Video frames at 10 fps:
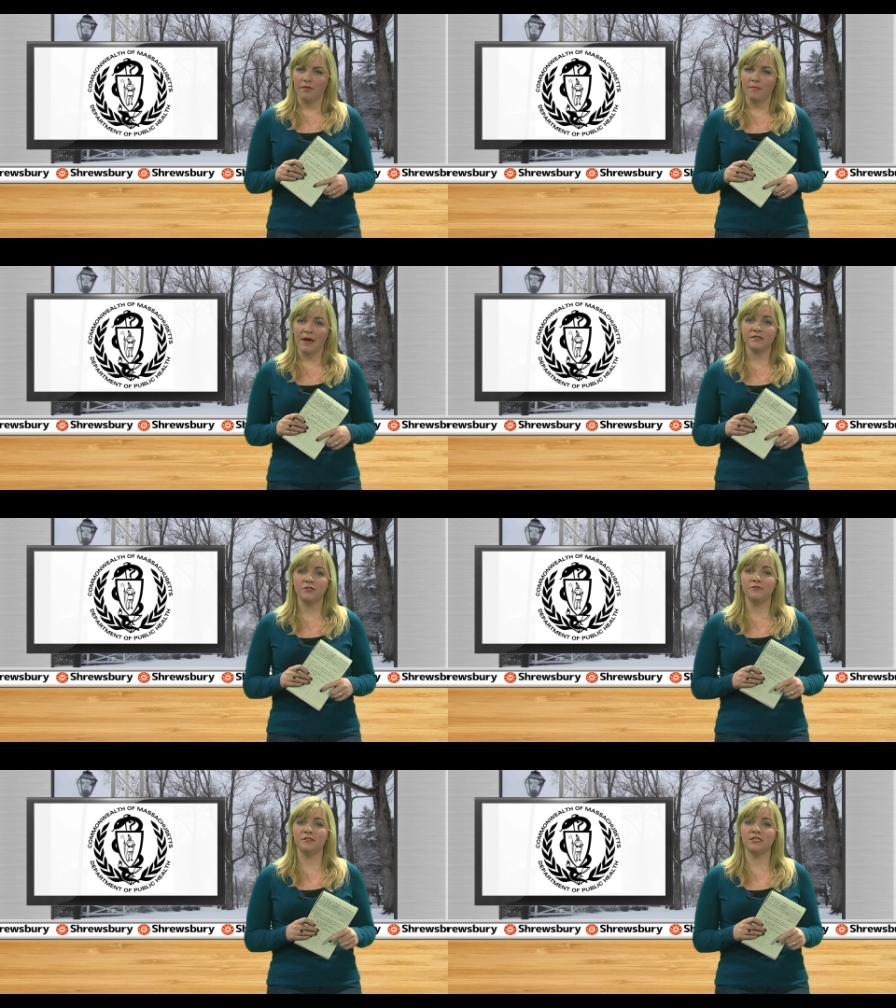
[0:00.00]
from the
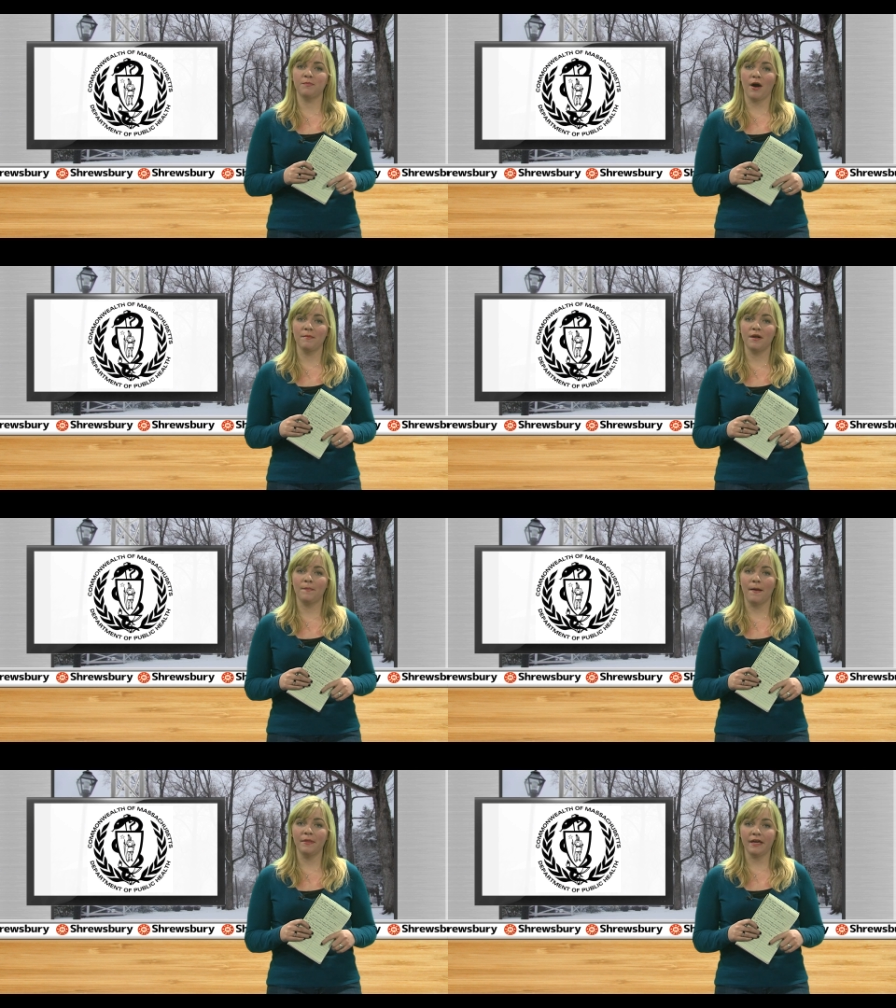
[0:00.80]
Massachusetts Department
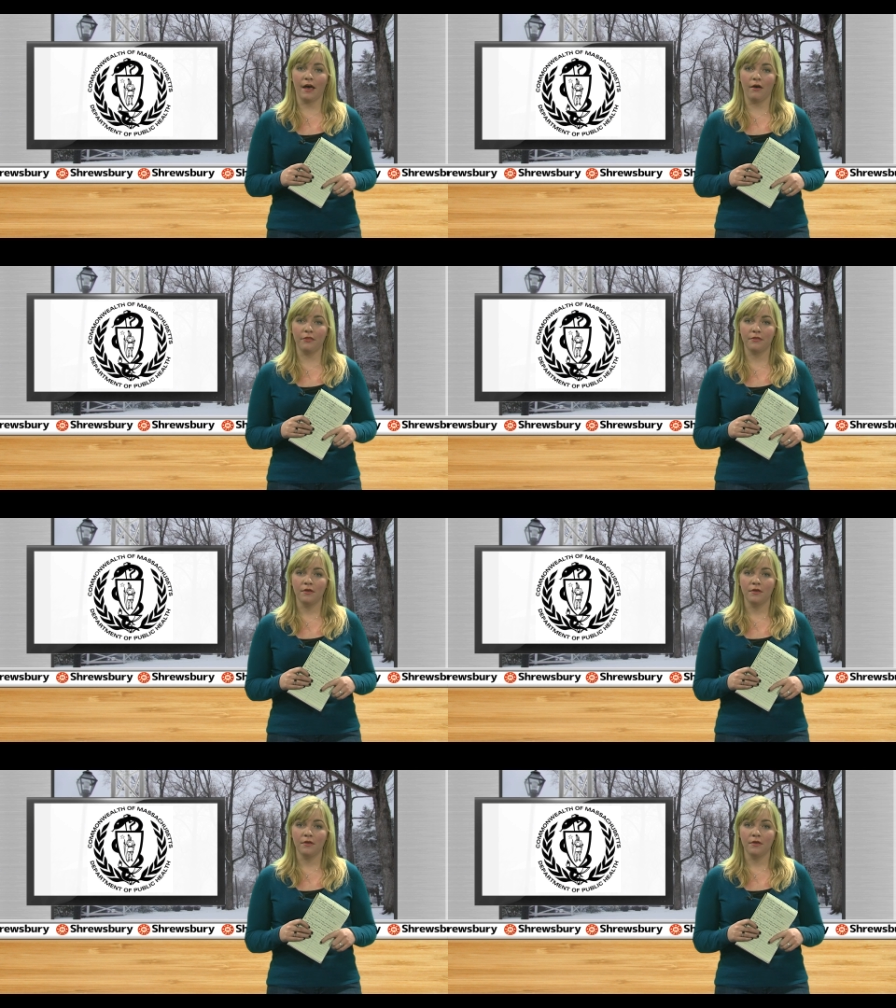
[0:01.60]
of Public Health